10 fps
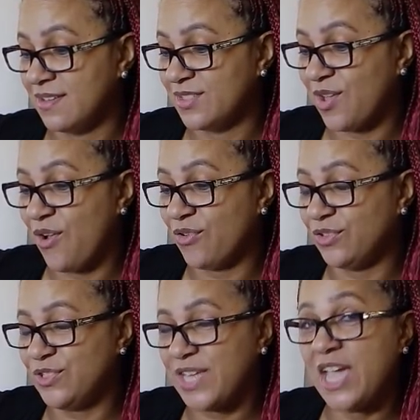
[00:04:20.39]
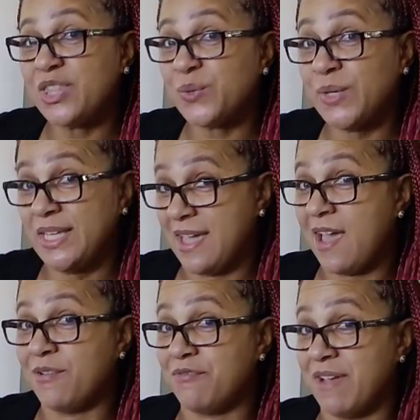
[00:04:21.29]
So you take the reading
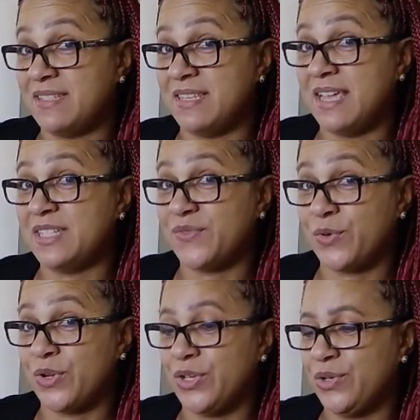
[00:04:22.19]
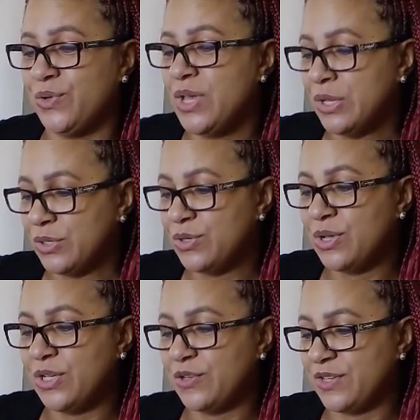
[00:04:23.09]
how it resonates for you. You
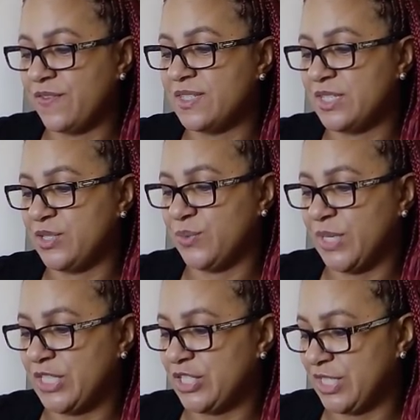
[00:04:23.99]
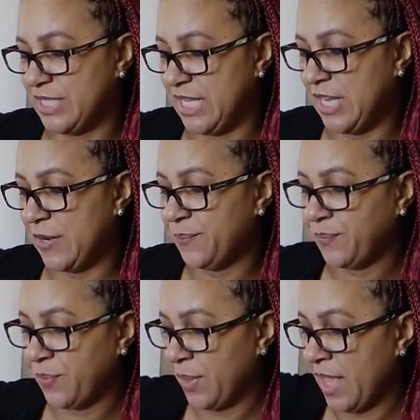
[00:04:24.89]
know your different situations here.
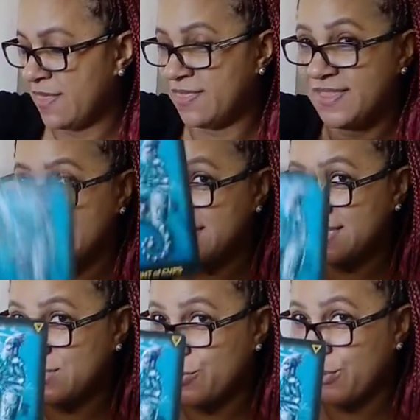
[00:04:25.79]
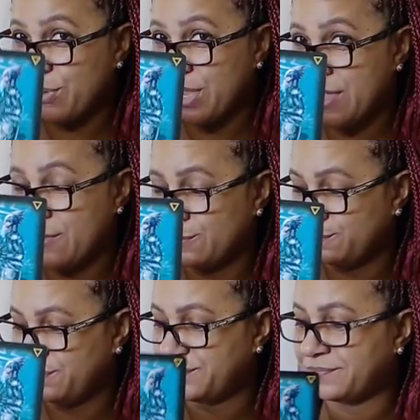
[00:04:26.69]
This is Scorpio.
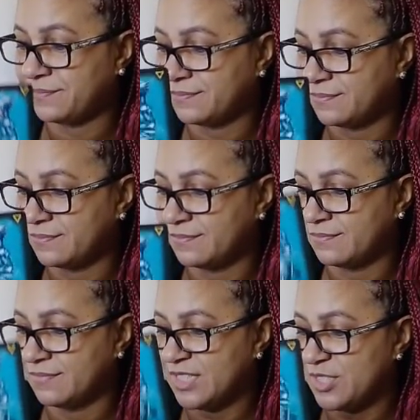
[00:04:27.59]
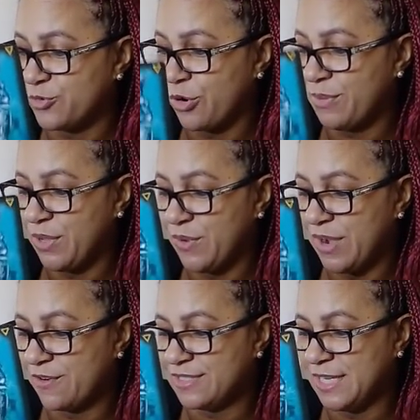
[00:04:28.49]
This is Scorpio
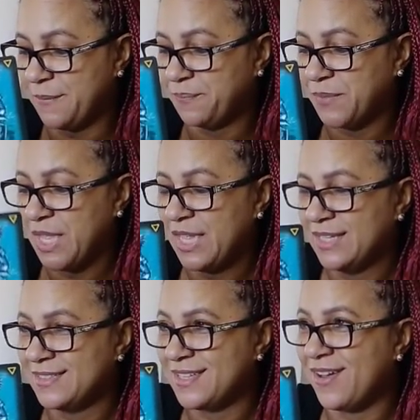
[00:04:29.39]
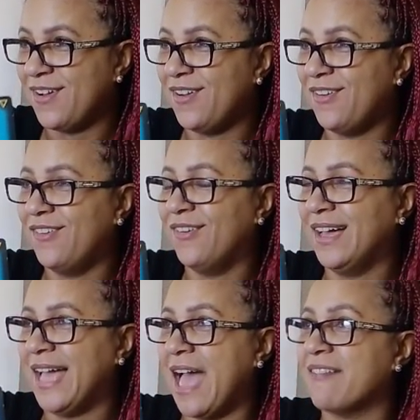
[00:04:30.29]
energy. So
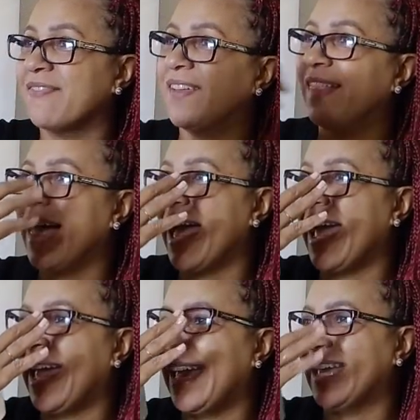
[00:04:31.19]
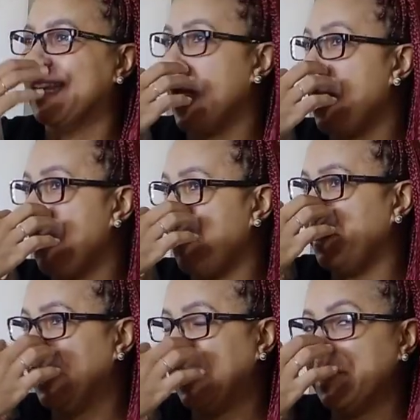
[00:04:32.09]
I feel like not
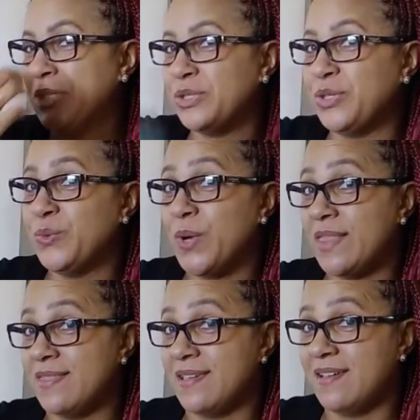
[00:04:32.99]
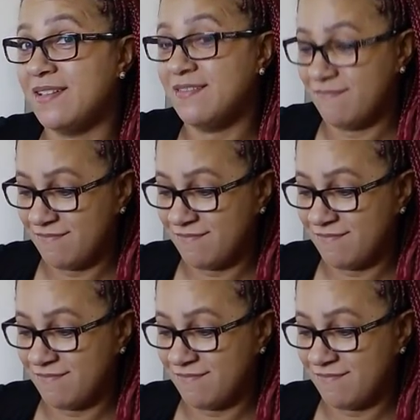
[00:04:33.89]
only do you want them,